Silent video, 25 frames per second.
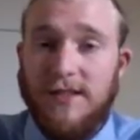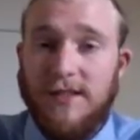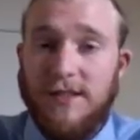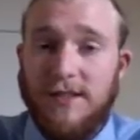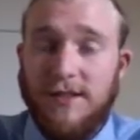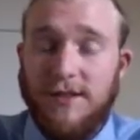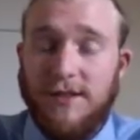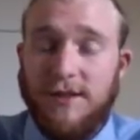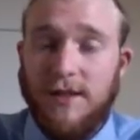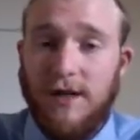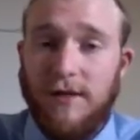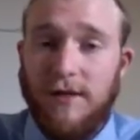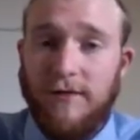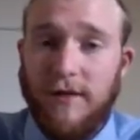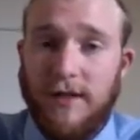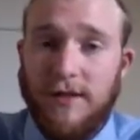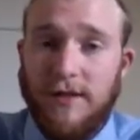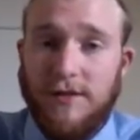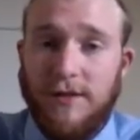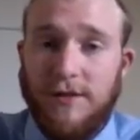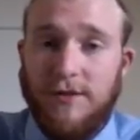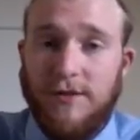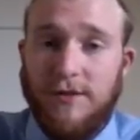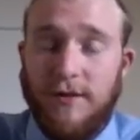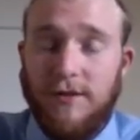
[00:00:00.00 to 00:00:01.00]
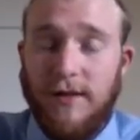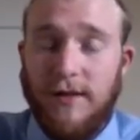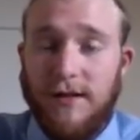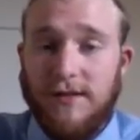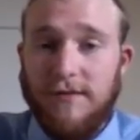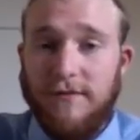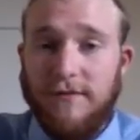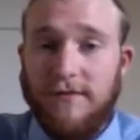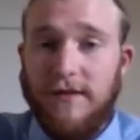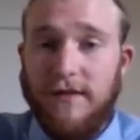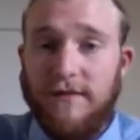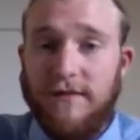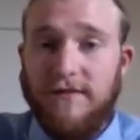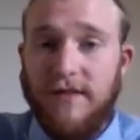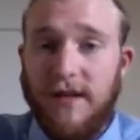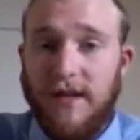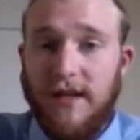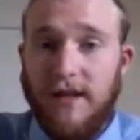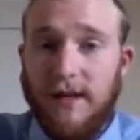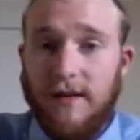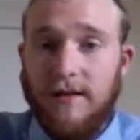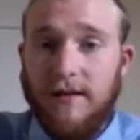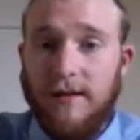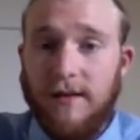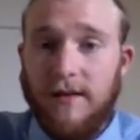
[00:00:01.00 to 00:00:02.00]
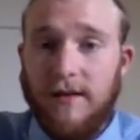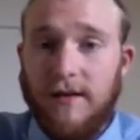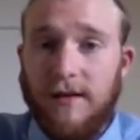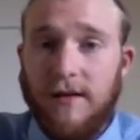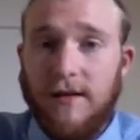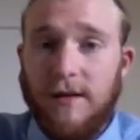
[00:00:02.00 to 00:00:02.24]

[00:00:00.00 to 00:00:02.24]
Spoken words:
its discovery, 2015,